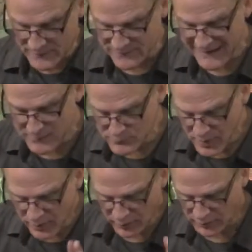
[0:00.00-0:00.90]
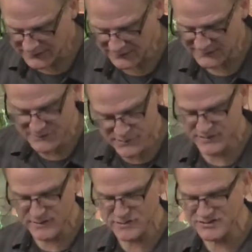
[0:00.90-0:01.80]
That mark
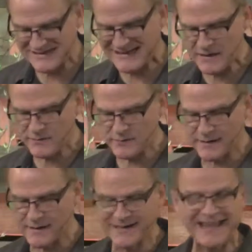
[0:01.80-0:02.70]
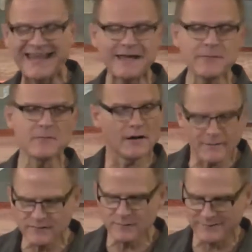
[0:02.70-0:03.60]
is either the name
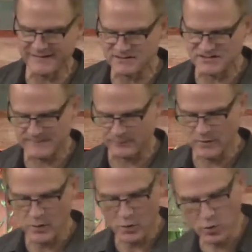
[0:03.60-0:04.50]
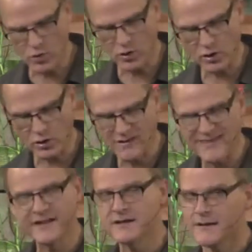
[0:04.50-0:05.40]
of the beast or
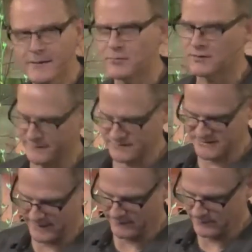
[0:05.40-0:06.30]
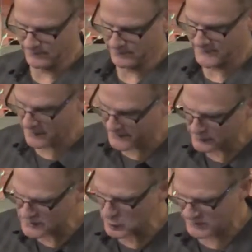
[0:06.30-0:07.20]
the number of his name. Now, here
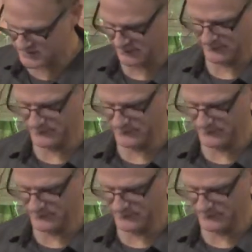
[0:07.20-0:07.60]
is wisdom.